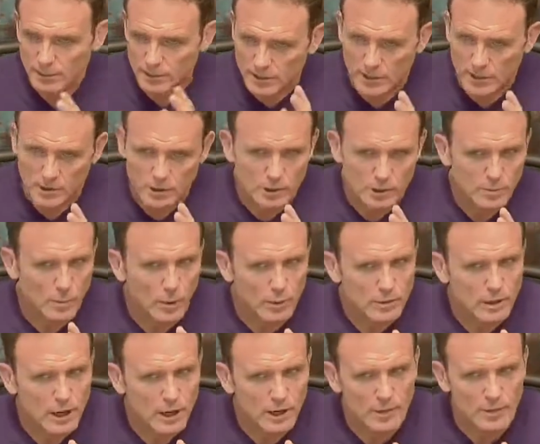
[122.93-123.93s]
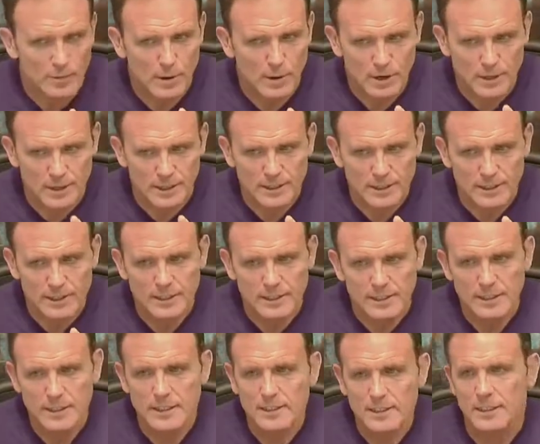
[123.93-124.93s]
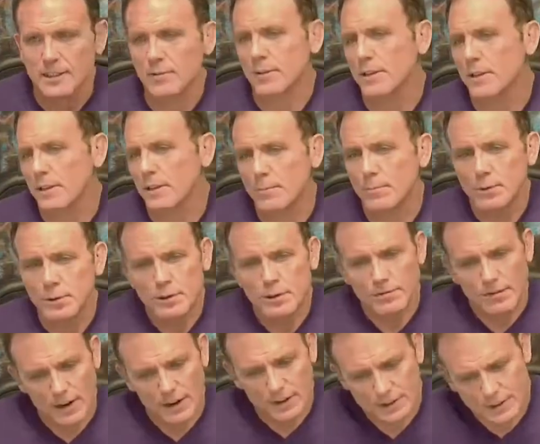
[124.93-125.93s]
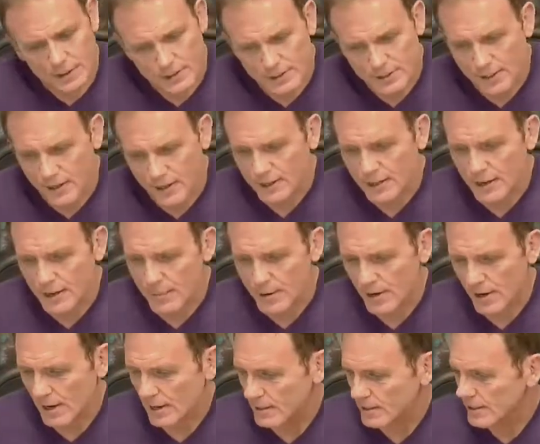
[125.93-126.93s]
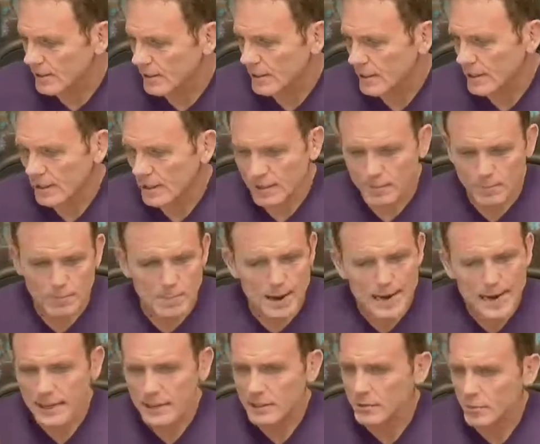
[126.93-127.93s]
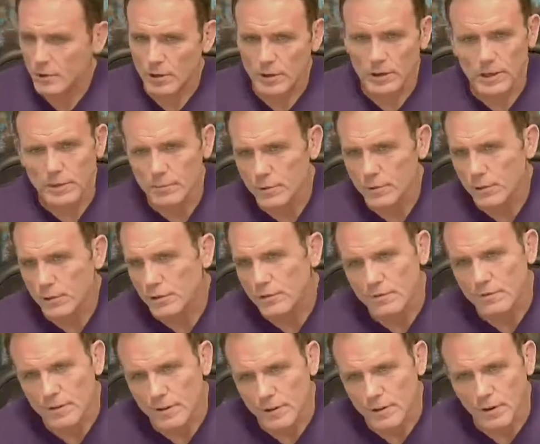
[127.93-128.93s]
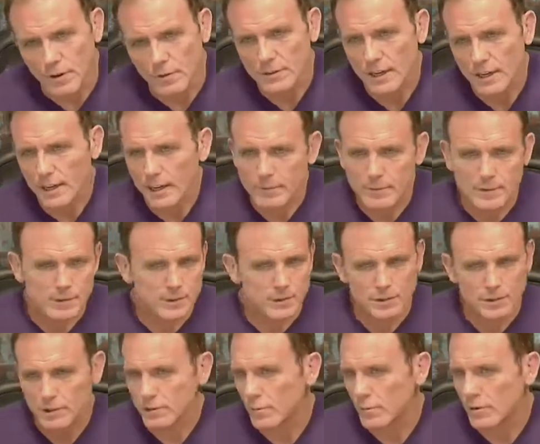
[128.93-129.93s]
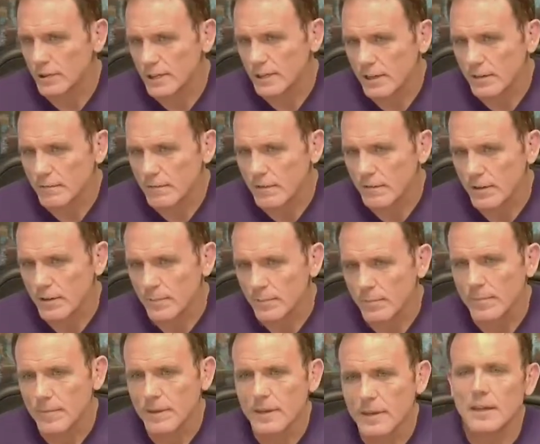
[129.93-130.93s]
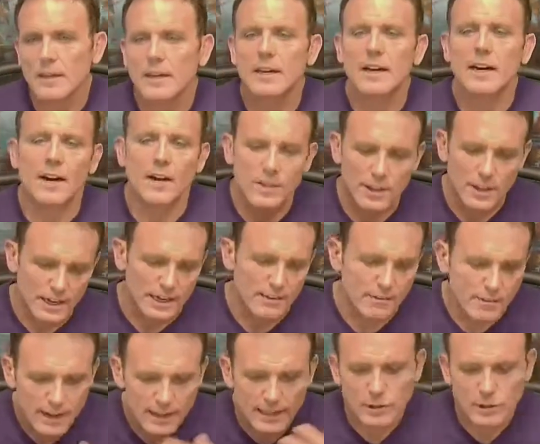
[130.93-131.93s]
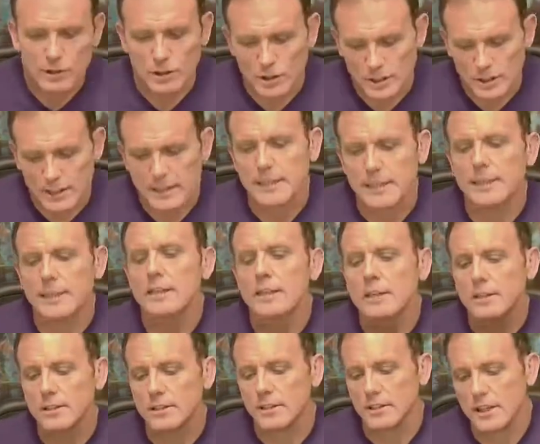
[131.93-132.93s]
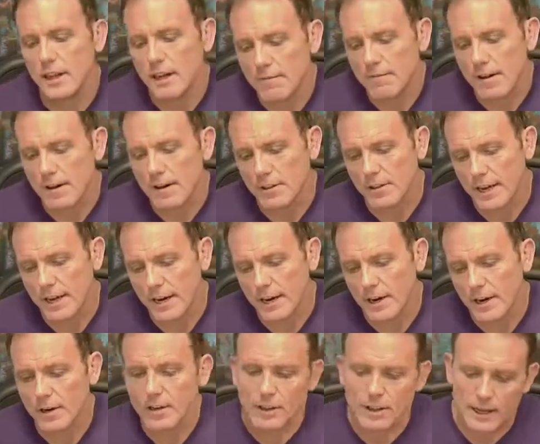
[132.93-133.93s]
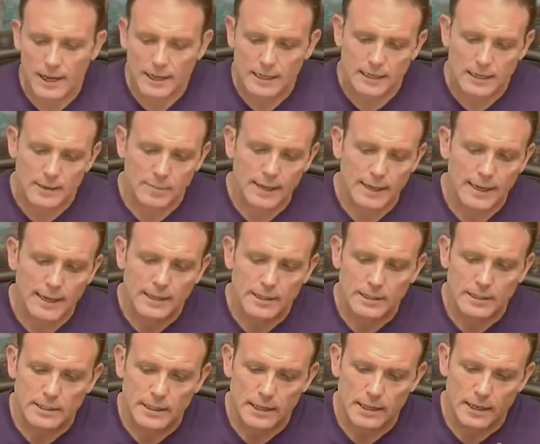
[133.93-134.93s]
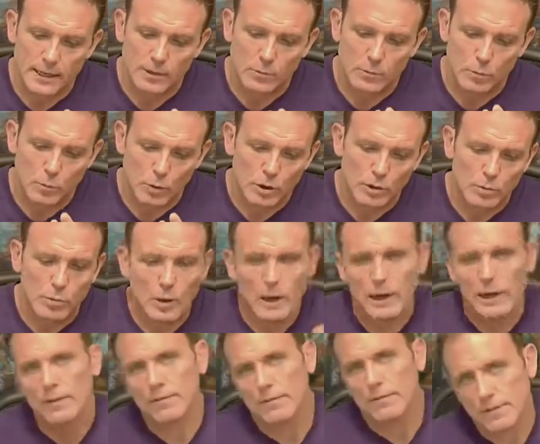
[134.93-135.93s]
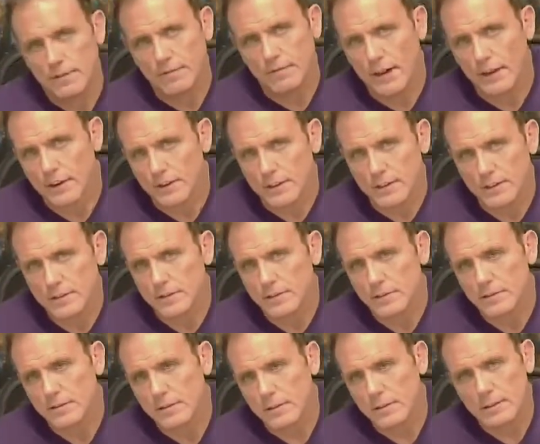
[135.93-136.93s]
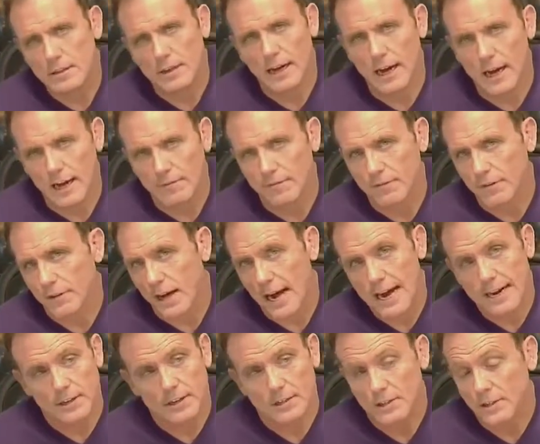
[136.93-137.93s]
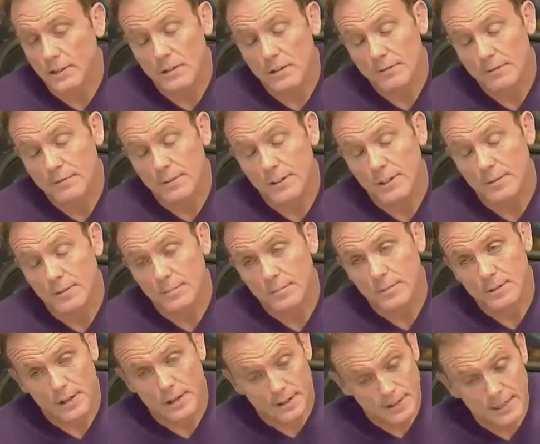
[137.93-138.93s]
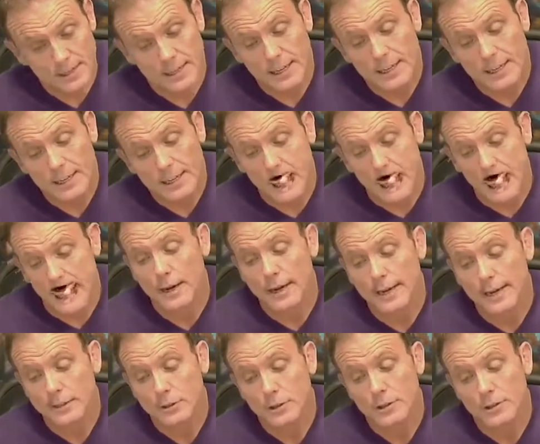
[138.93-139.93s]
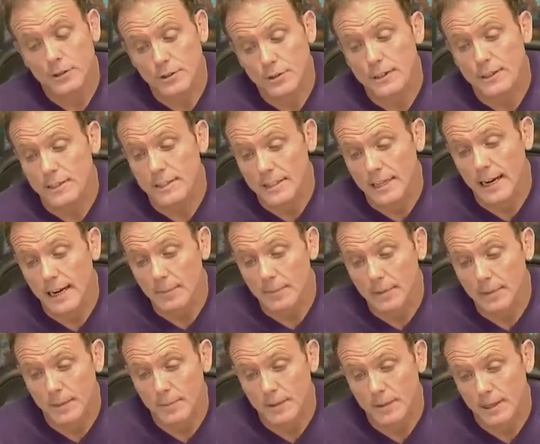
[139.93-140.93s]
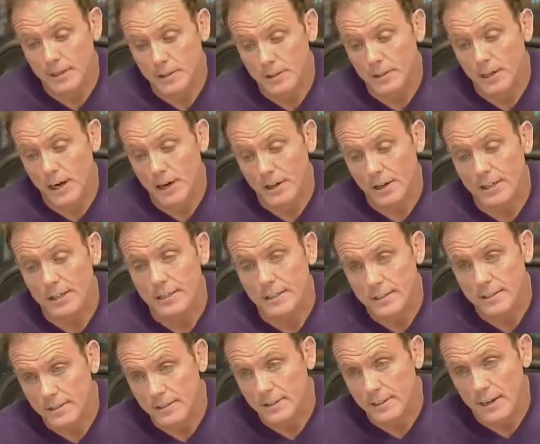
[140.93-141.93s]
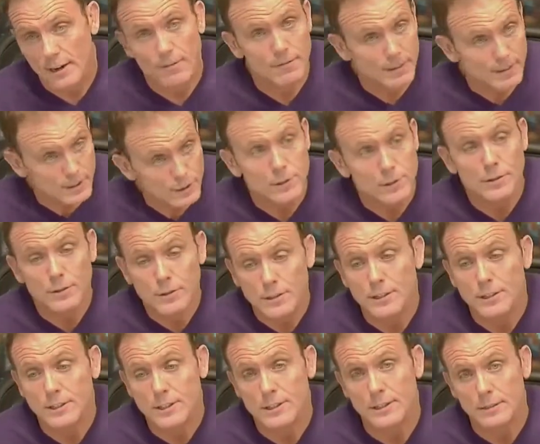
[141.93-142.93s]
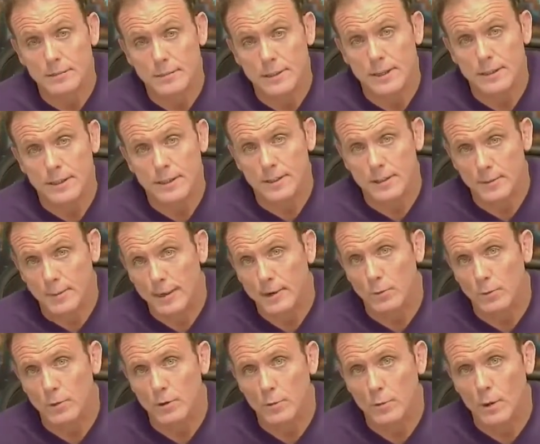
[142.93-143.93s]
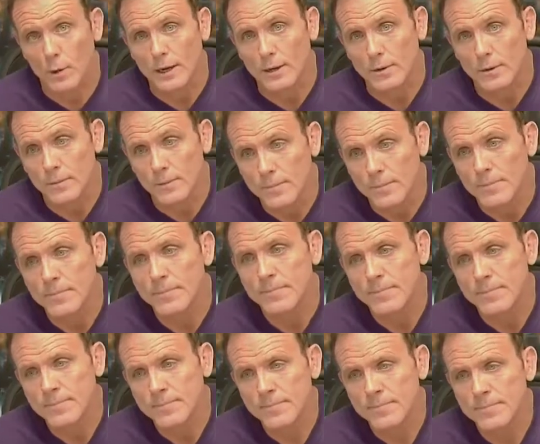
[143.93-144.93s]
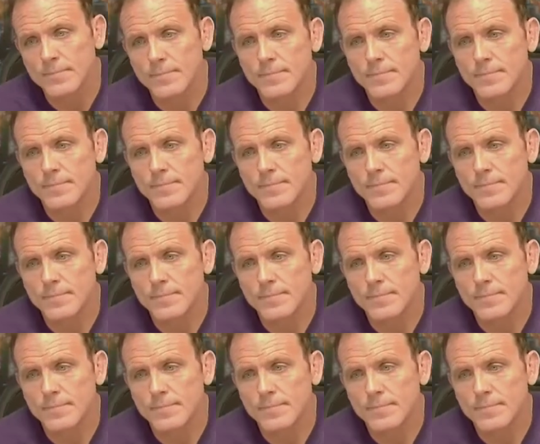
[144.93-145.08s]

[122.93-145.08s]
it was such a small target market. Mm. Like when the computer viruses started coming around, Macs were immune for a long time because there just weren't enough of them. And then eventually, there's enough out there that it makes it worthwhile for the virus, uh, for the hackers to go after them. So I think that's why three is now becoming under target. There's enough three systems out there to make it worthwhile. Uh, so, so